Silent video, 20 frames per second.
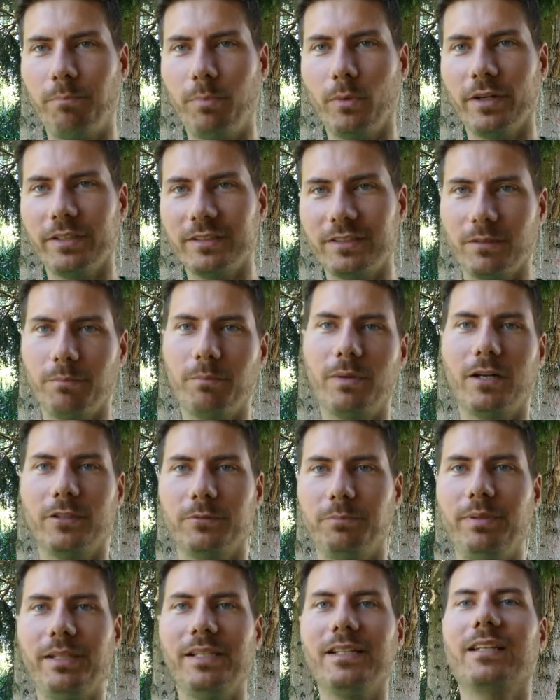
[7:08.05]
point
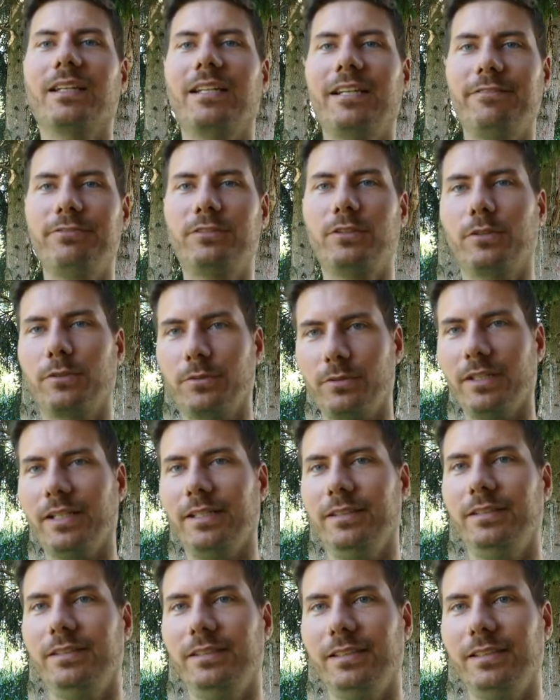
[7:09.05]
about being left or right.